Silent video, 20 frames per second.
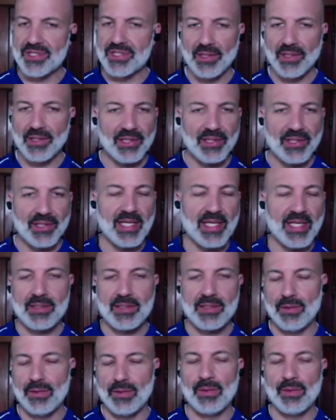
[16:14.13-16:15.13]
Uh, we're still
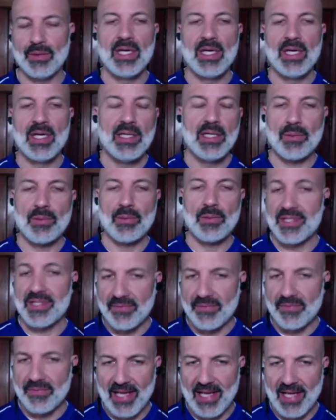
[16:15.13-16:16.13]
looking to
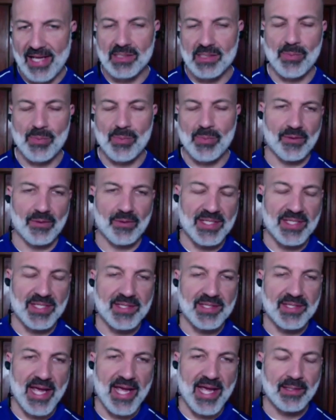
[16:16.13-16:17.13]
uh, receive guidance
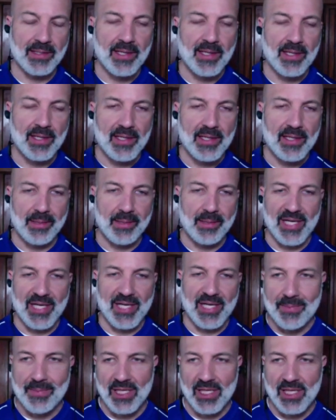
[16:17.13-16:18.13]
both from the state,
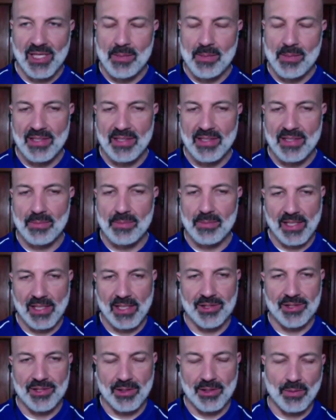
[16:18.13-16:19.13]
uh, but I'm committed
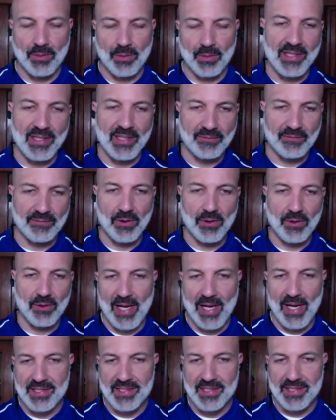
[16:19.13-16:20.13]
to making sure that we
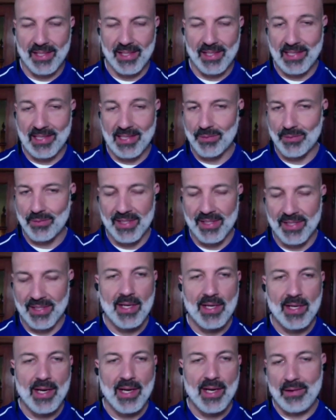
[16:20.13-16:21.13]
look for ways to
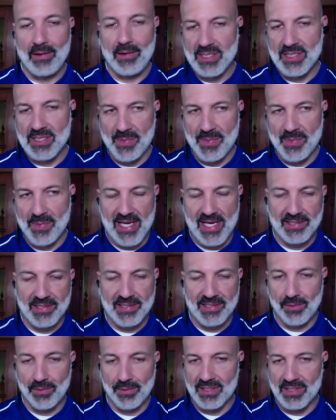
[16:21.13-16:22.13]
connect with our
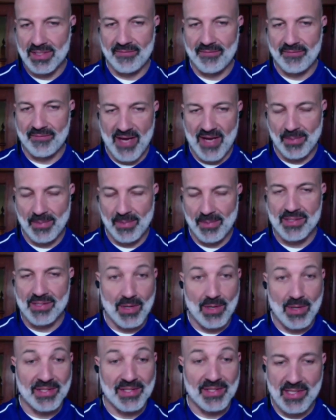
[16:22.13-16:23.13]
SPPS students and
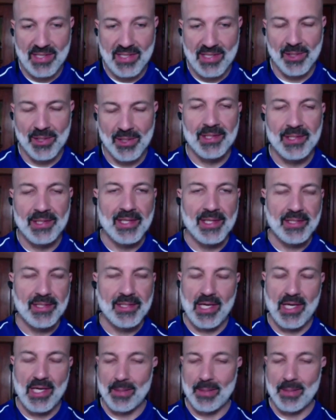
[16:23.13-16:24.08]
families throughout the summer.